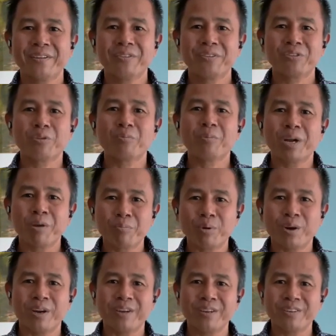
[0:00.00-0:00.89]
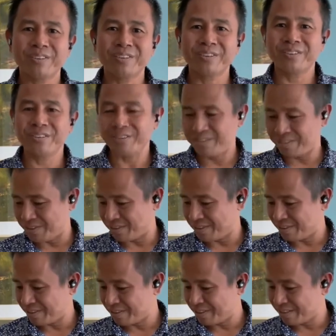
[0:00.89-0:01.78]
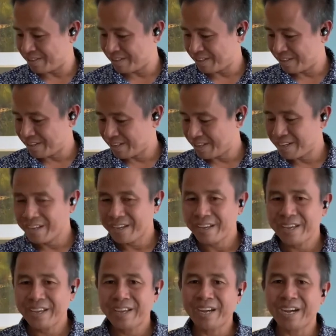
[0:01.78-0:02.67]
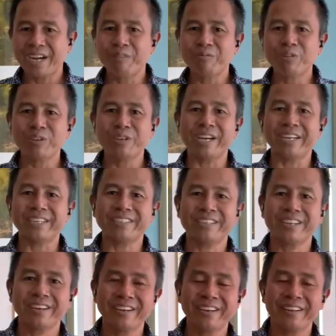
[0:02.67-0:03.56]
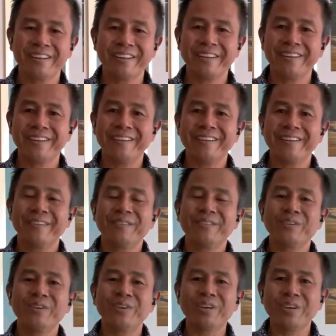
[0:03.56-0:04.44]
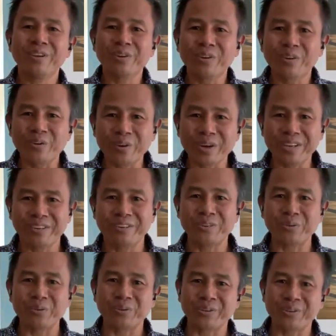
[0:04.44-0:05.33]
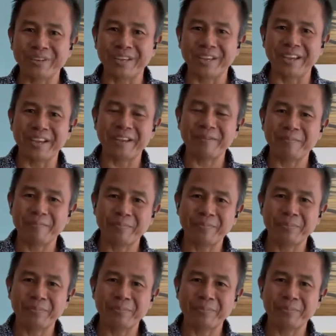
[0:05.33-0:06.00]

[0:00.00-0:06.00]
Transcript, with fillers: So my brothers and sisters, I would like to encourage you today